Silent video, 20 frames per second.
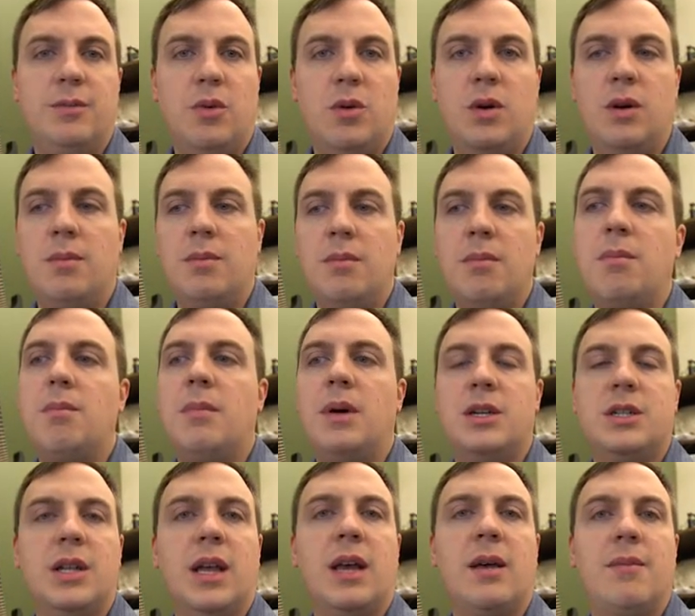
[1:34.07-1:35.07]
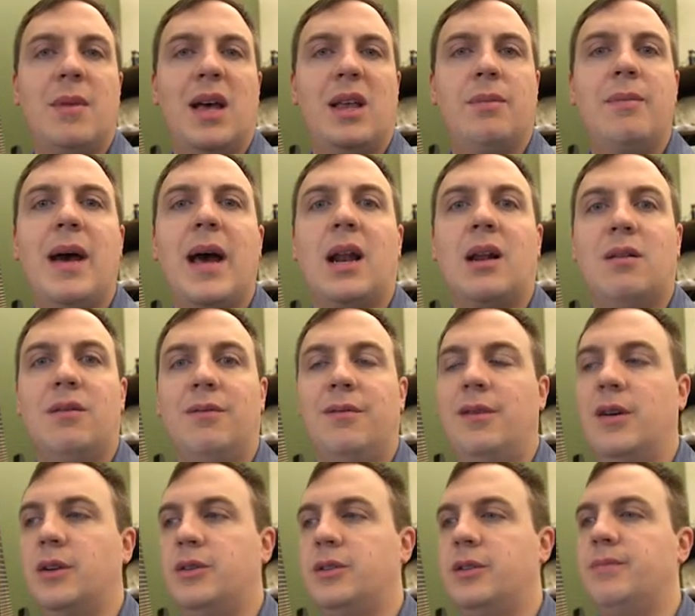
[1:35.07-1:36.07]
more much like a mathematical
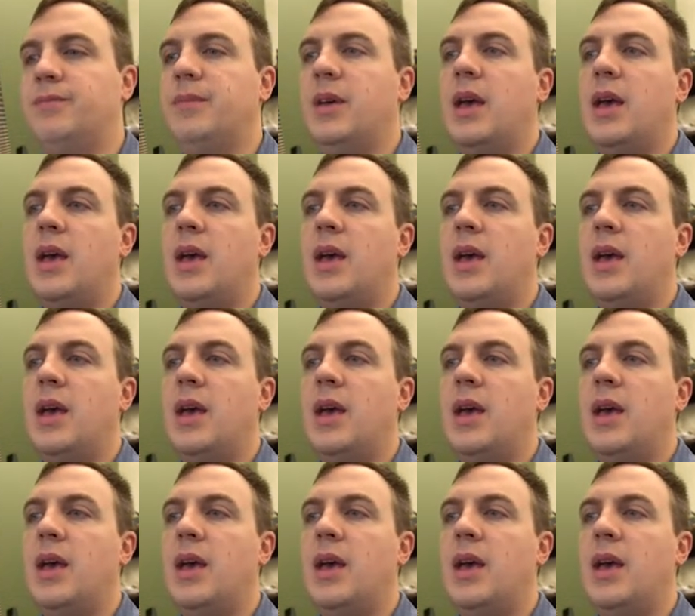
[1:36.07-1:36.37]
function.